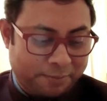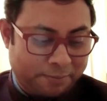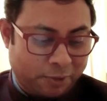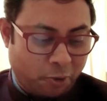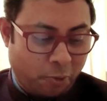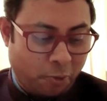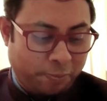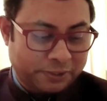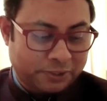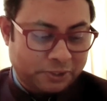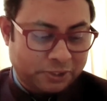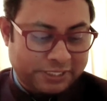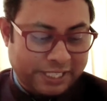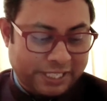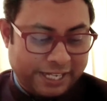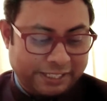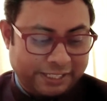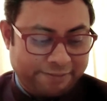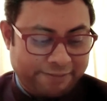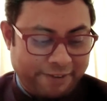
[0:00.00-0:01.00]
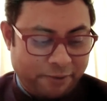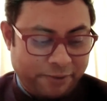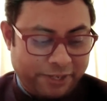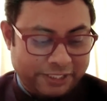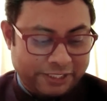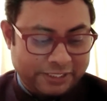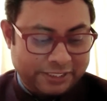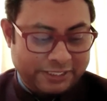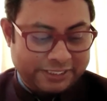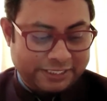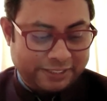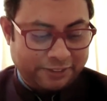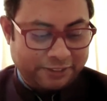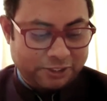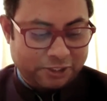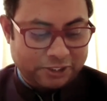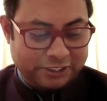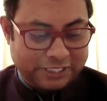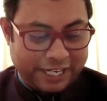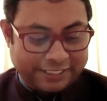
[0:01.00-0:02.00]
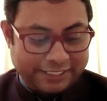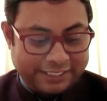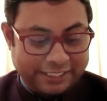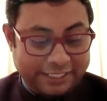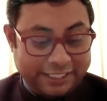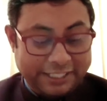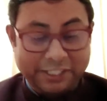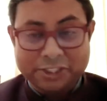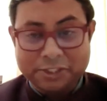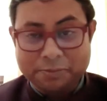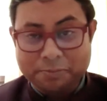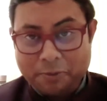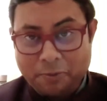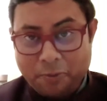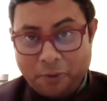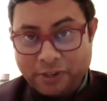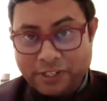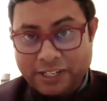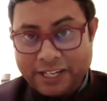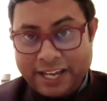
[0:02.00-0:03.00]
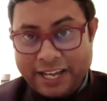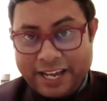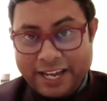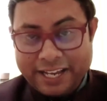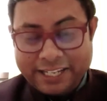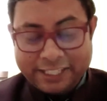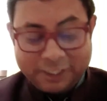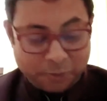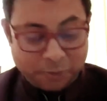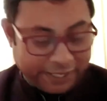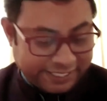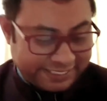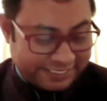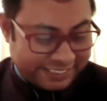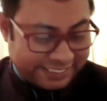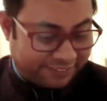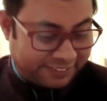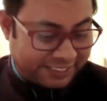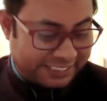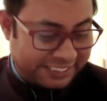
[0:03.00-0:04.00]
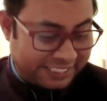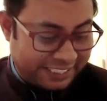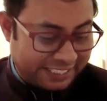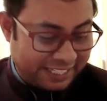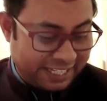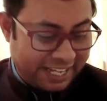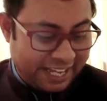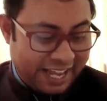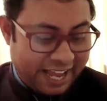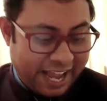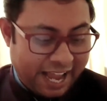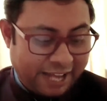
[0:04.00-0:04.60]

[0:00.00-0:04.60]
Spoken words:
them the Open Society Foundation Civil Society Leadership Award in 2017,